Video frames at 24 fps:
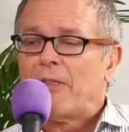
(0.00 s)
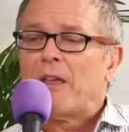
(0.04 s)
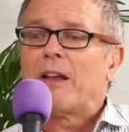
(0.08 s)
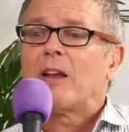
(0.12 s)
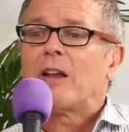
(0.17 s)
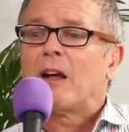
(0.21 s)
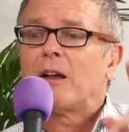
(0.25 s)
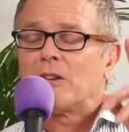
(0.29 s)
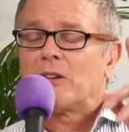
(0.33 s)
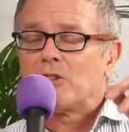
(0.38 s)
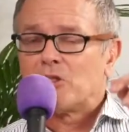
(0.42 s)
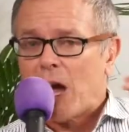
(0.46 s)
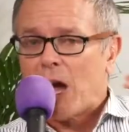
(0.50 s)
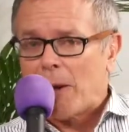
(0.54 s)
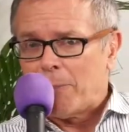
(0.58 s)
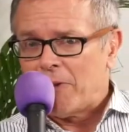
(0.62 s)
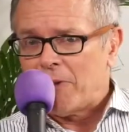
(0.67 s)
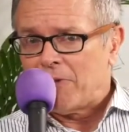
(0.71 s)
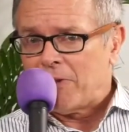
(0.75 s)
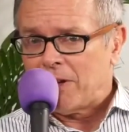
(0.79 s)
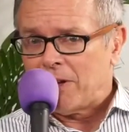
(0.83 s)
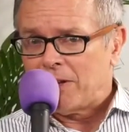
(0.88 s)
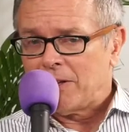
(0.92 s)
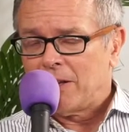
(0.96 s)
and then on wow. top
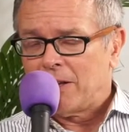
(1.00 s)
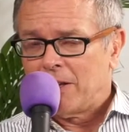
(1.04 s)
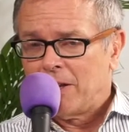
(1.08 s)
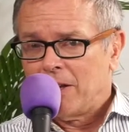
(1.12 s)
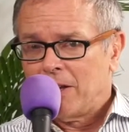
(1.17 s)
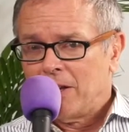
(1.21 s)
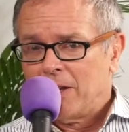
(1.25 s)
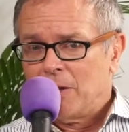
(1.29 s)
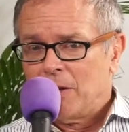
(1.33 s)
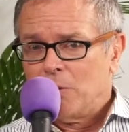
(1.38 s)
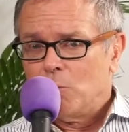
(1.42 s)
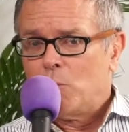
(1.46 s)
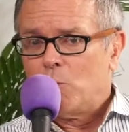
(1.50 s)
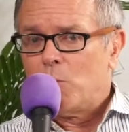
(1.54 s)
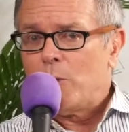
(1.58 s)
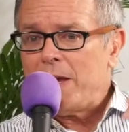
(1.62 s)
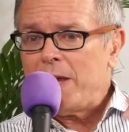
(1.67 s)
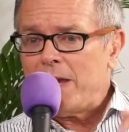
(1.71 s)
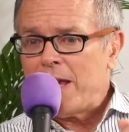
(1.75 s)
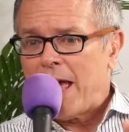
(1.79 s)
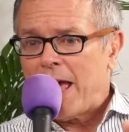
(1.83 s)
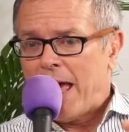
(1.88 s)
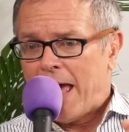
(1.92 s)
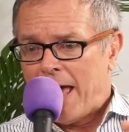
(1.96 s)
of it,
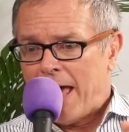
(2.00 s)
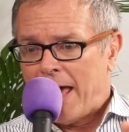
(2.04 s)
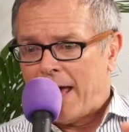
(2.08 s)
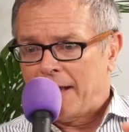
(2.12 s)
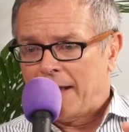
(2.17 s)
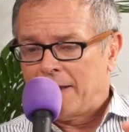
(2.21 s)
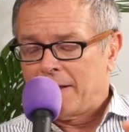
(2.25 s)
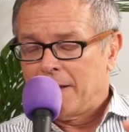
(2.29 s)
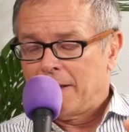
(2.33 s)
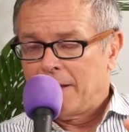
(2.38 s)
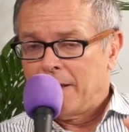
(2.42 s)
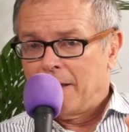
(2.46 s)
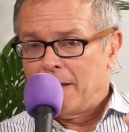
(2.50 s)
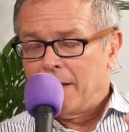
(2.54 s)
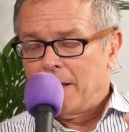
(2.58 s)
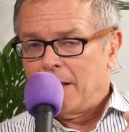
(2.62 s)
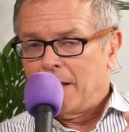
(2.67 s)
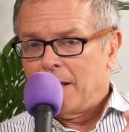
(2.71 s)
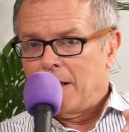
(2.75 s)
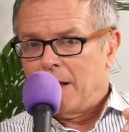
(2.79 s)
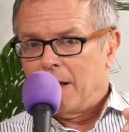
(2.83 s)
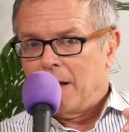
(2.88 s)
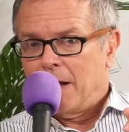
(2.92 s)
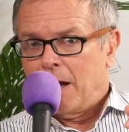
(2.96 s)
we had
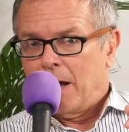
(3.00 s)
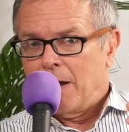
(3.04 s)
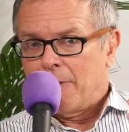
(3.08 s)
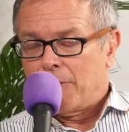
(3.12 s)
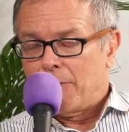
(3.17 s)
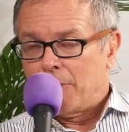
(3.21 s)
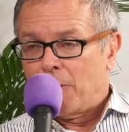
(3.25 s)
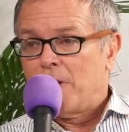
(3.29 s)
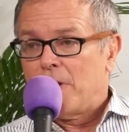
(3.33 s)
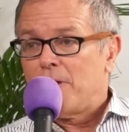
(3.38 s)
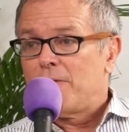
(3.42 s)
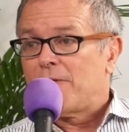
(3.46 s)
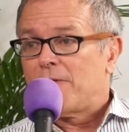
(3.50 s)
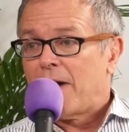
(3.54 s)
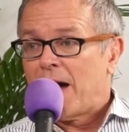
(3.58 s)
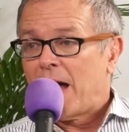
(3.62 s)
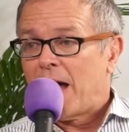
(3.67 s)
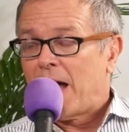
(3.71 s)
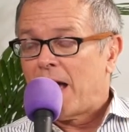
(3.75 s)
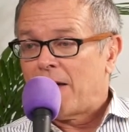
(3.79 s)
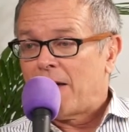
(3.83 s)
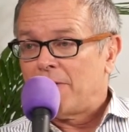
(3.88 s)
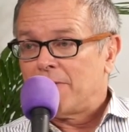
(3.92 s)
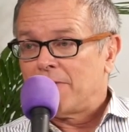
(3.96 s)
uh,
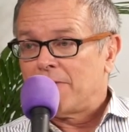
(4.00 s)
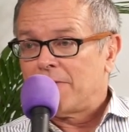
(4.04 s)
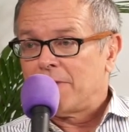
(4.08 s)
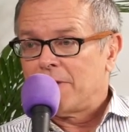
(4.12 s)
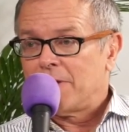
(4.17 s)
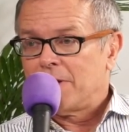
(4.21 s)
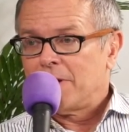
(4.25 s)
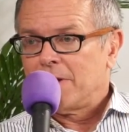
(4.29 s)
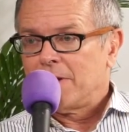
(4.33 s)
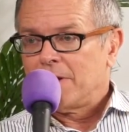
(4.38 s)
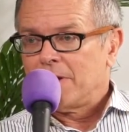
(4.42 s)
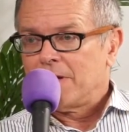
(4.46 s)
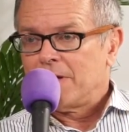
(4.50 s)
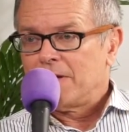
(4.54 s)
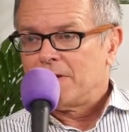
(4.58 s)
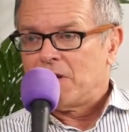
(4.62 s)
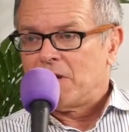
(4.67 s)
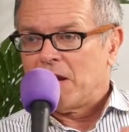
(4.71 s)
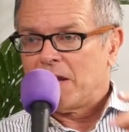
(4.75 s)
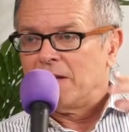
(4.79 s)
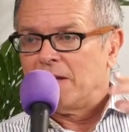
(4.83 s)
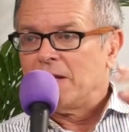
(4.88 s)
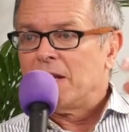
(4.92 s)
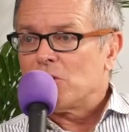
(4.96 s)
35
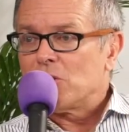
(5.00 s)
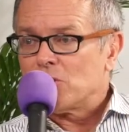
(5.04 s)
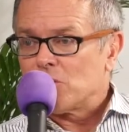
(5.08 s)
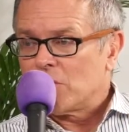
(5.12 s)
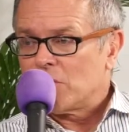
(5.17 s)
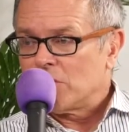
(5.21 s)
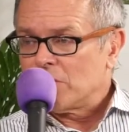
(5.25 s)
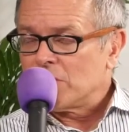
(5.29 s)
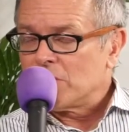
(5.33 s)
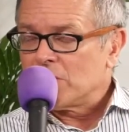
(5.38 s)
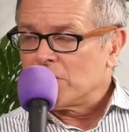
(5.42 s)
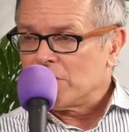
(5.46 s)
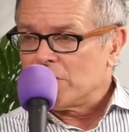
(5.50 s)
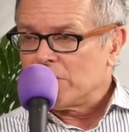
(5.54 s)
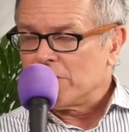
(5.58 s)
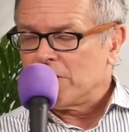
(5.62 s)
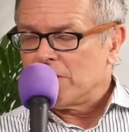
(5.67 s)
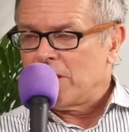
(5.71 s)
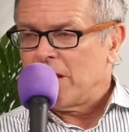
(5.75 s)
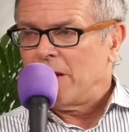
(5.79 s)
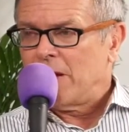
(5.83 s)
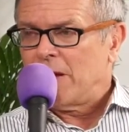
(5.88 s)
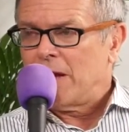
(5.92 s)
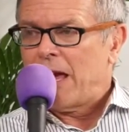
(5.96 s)

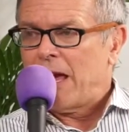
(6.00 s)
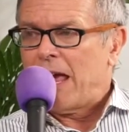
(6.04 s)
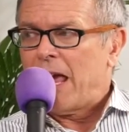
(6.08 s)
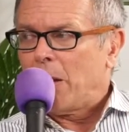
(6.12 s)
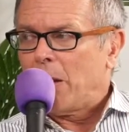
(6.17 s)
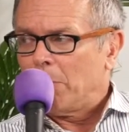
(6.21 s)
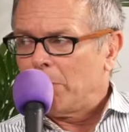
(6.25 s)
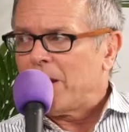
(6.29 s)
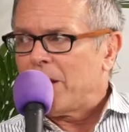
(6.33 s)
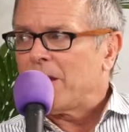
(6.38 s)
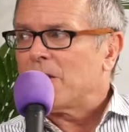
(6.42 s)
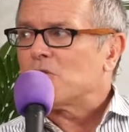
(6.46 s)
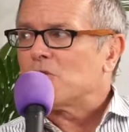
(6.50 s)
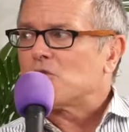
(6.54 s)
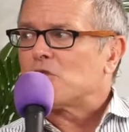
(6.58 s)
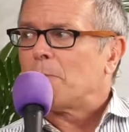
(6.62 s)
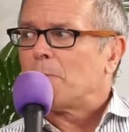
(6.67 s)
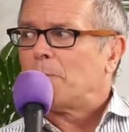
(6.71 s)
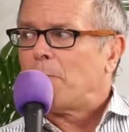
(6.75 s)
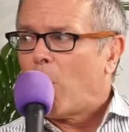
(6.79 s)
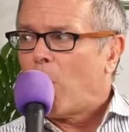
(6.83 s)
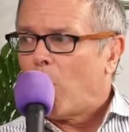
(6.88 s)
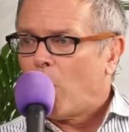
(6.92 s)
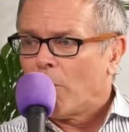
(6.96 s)
technicians uh, helping,
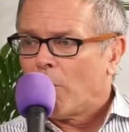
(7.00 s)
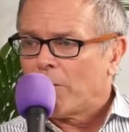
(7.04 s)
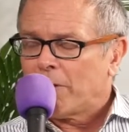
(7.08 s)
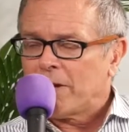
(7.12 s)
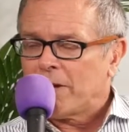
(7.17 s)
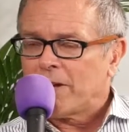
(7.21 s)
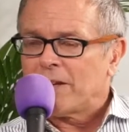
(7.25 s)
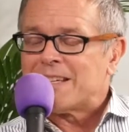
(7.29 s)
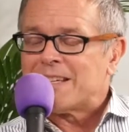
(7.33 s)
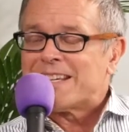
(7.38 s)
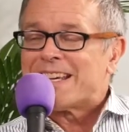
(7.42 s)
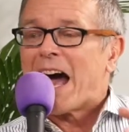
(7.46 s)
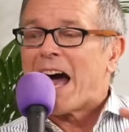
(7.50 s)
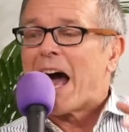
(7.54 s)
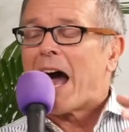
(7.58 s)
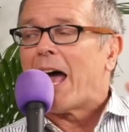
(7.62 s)
supporting,